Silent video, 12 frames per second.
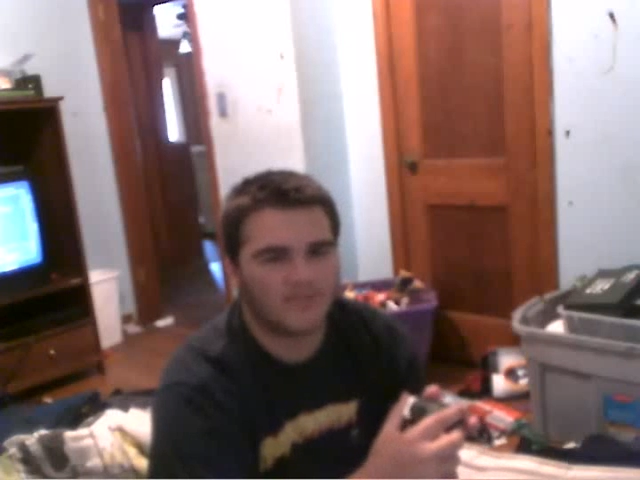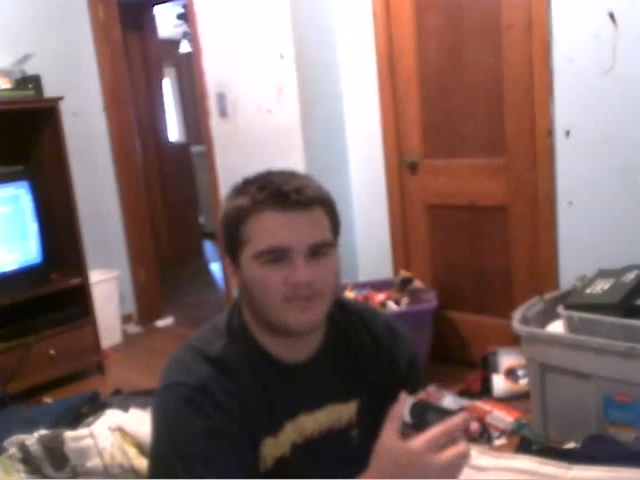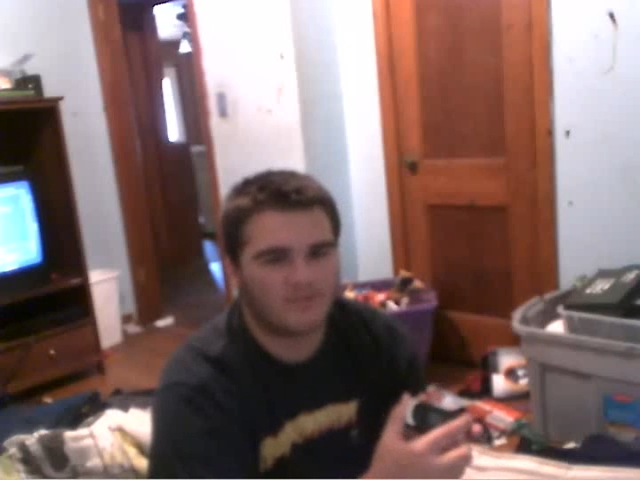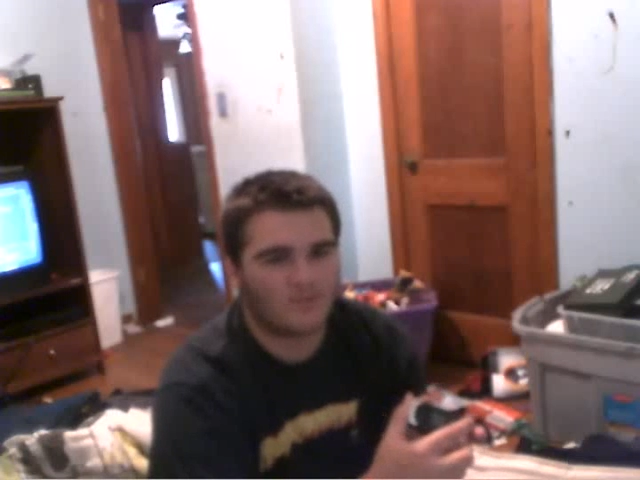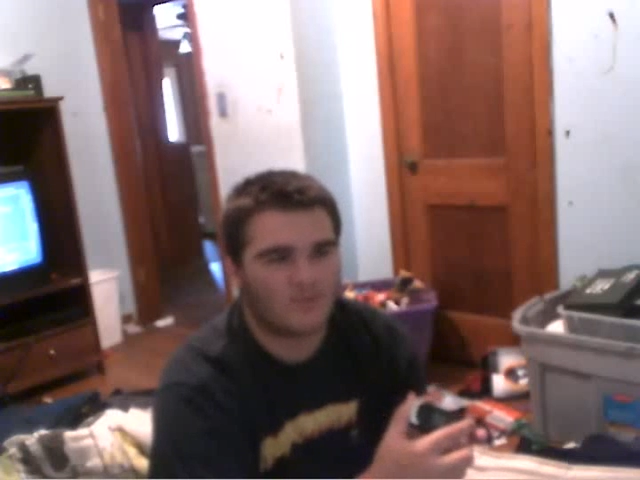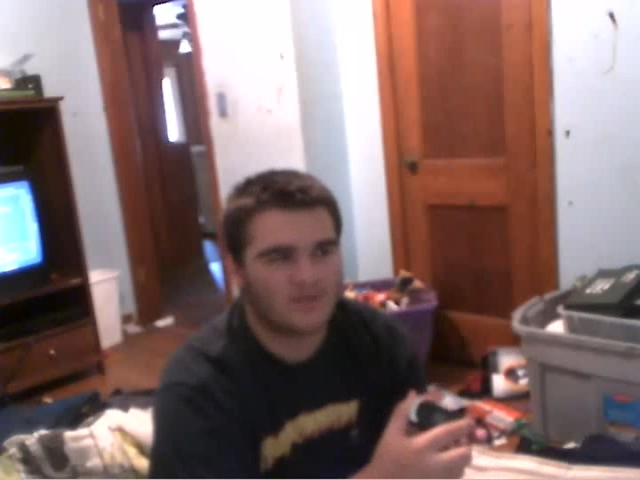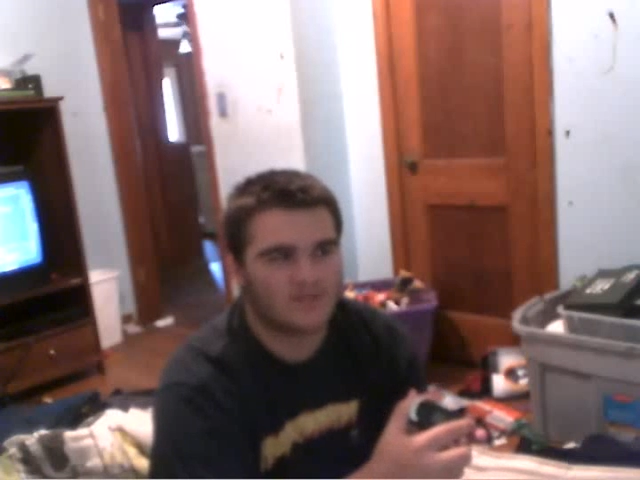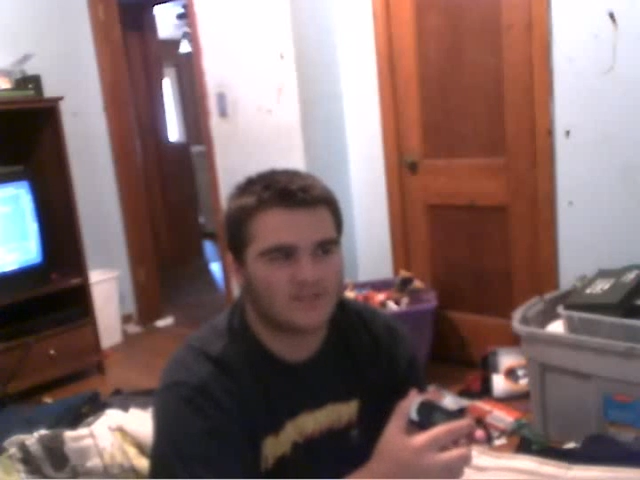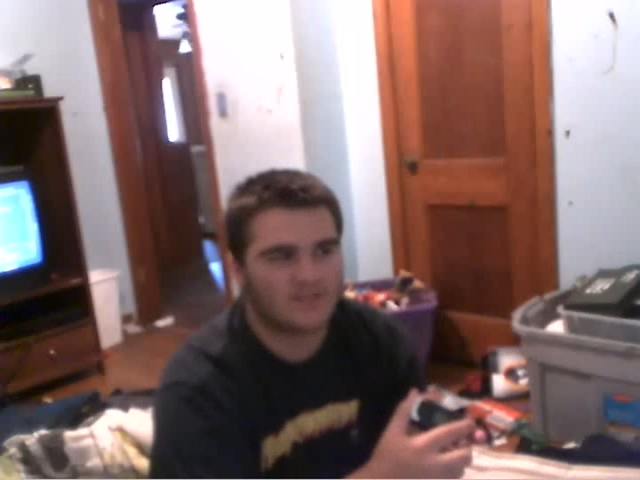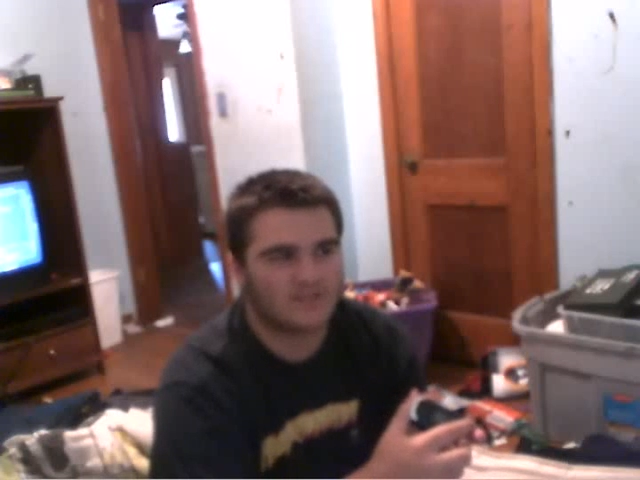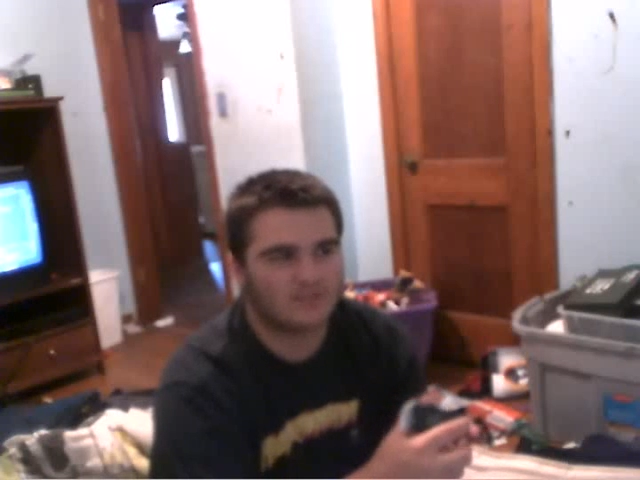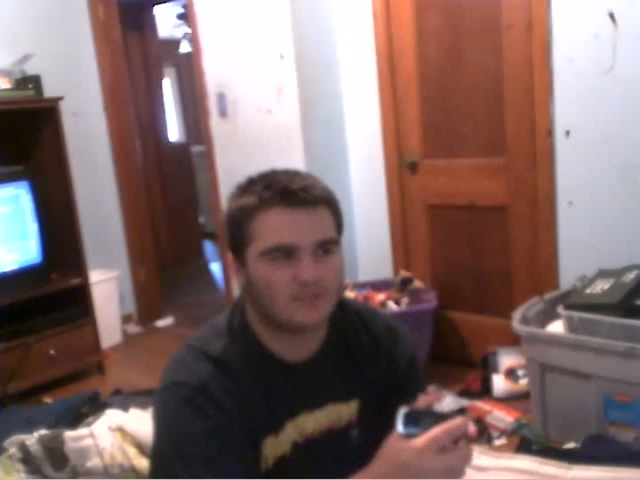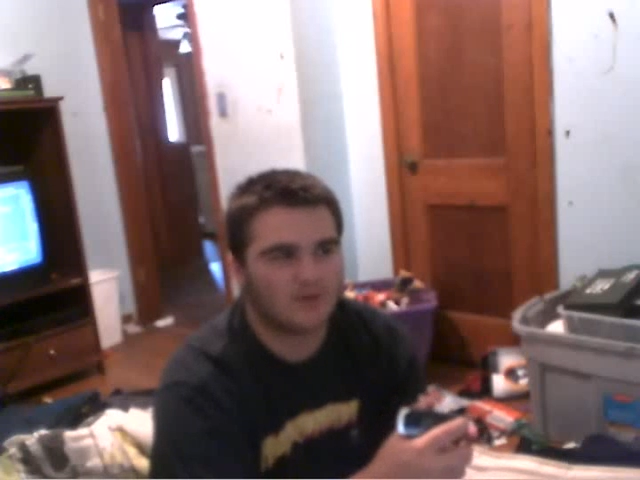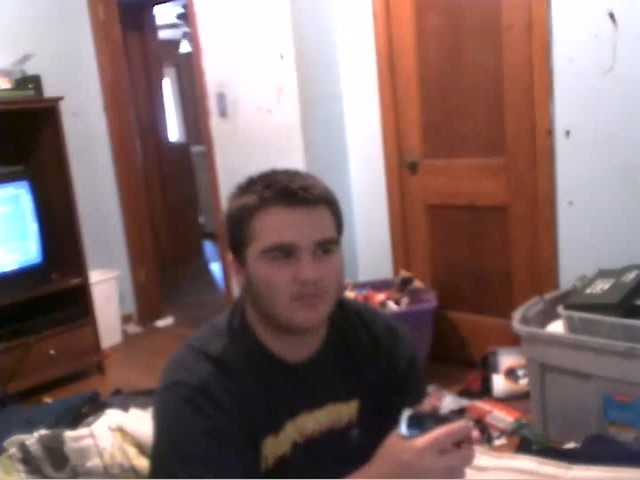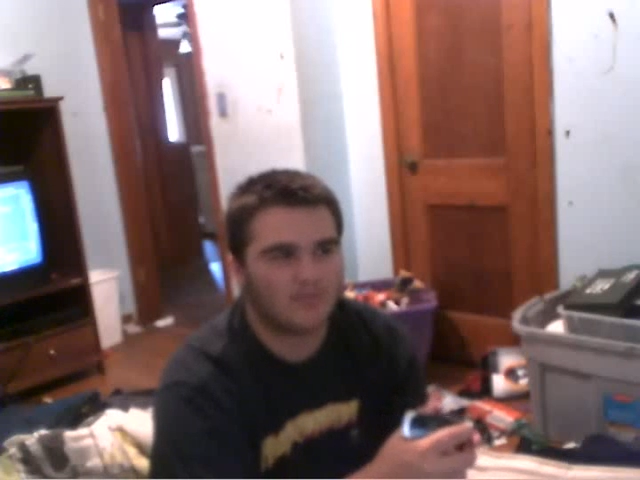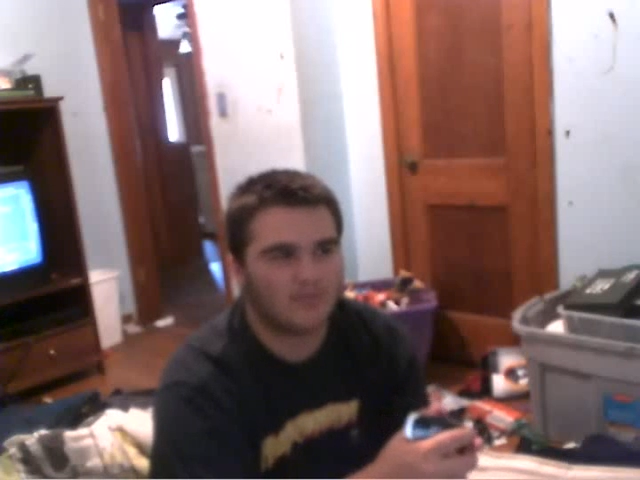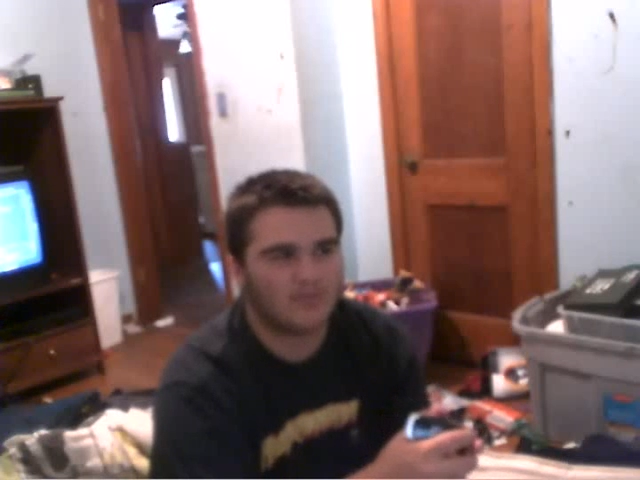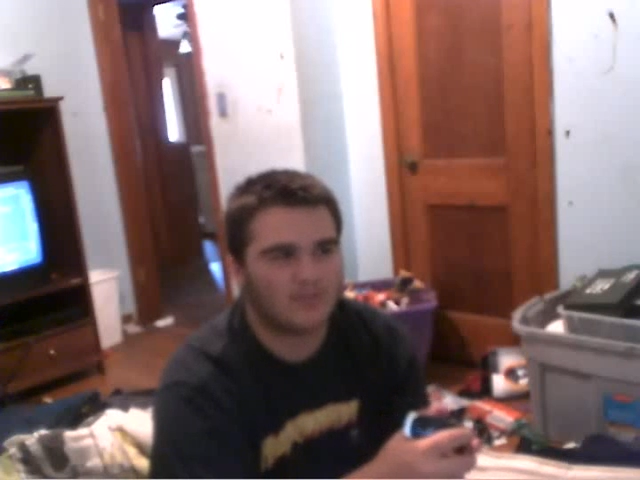Even when he's in small
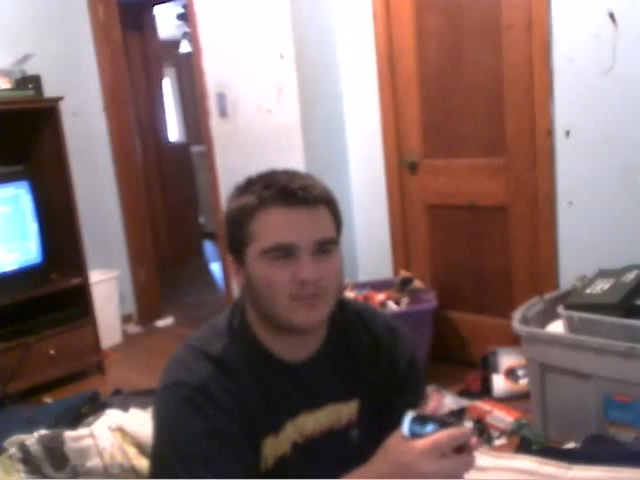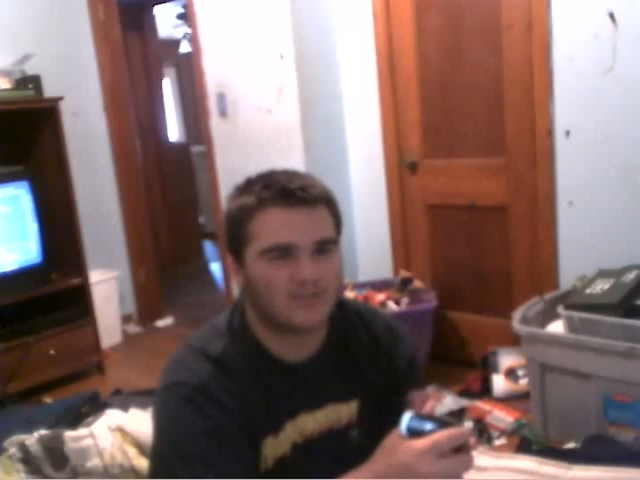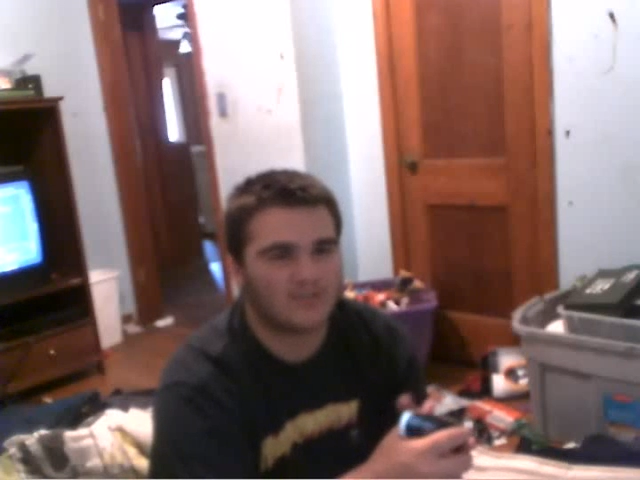buildings,